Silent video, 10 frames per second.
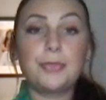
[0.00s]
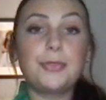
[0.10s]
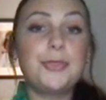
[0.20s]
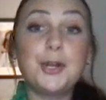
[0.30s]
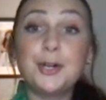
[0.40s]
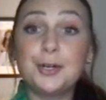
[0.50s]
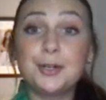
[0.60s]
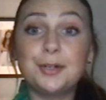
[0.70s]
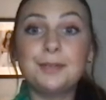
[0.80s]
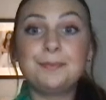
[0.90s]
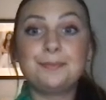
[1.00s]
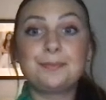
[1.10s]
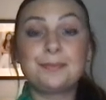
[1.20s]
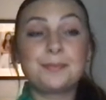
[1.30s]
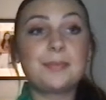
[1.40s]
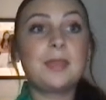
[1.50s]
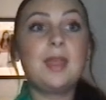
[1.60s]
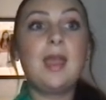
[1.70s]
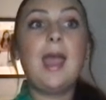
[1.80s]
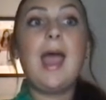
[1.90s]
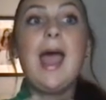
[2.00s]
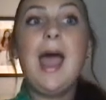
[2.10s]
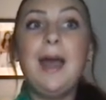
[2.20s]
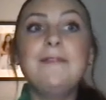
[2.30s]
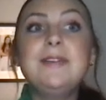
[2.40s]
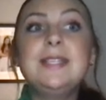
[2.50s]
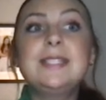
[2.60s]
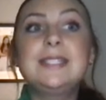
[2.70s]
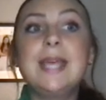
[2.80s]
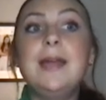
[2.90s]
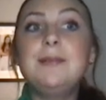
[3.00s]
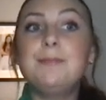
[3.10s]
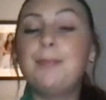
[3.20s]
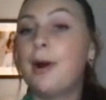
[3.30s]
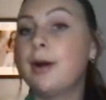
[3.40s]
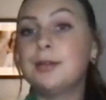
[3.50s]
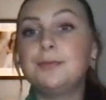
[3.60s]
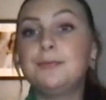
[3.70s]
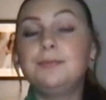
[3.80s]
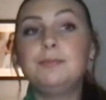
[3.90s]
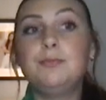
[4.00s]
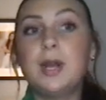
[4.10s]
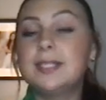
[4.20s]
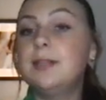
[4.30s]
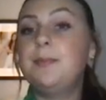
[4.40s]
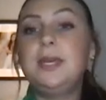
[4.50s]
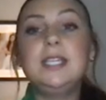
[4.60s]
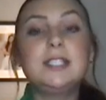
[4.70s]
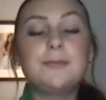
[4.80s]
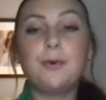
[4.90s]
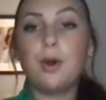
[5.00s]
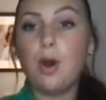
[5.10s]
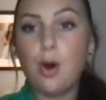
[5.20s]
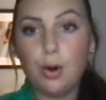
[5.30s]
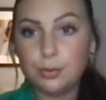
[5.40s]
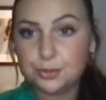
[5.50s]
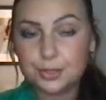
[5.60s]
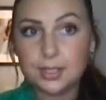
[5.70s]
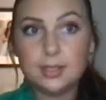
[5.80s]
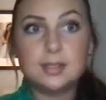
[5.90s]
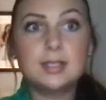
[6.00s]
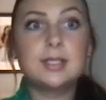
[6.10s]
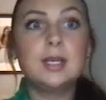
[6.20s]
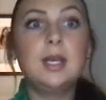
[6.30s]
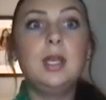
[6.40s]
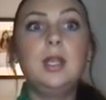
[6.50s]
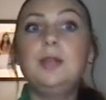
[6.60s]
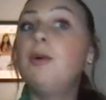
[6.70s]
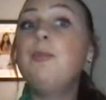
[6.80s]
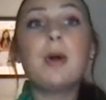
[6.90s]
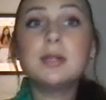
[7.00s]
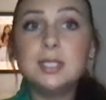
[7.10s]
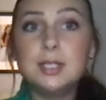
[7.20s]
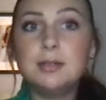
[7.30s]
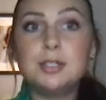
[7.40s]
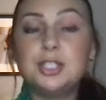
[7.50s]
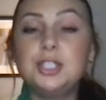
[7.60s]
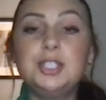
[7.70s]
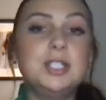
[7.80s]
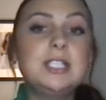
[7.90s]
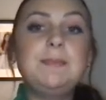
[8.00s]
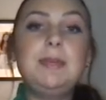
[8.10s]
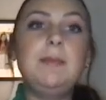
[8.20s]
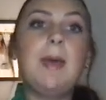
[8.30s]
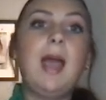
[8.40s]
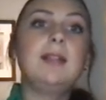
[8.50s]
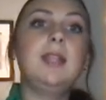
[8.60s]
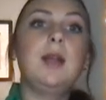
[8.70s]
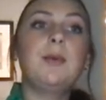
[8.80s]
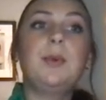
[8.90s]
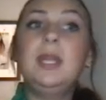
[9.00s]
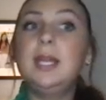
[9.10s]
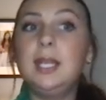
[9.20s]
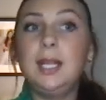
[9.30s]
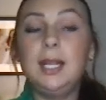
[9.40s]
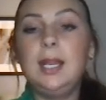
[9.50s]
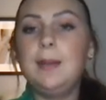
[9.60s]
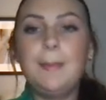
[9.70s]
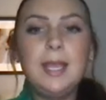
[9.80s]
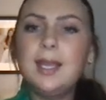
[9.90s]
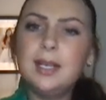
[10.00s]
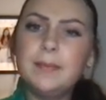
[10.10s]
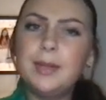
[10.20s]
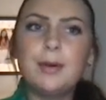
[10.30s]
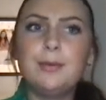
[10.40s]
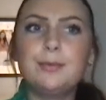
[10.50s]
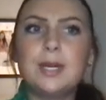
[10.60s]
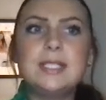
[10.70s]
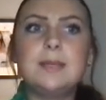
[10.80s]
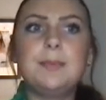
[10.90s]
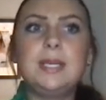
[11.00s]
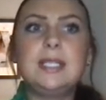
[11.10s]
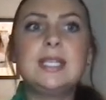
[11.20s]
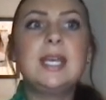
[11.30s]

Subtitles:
3. Having set bar recipes for all drinks. No bartender should just be back there winging it and making up their own recipes,